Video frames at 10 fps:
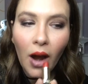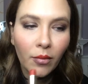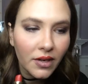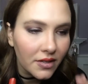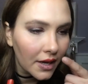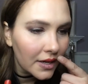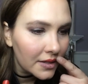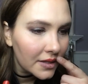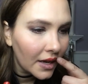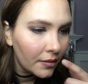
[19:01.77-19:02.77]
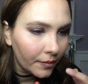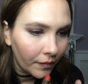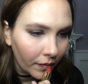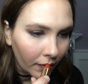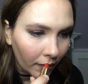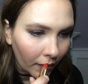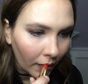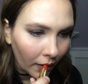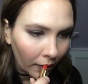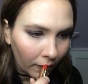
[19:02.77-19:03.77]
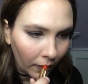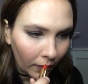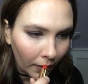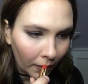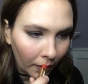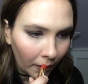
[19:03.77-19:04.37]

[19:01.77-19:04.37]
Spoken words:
precise, if you will.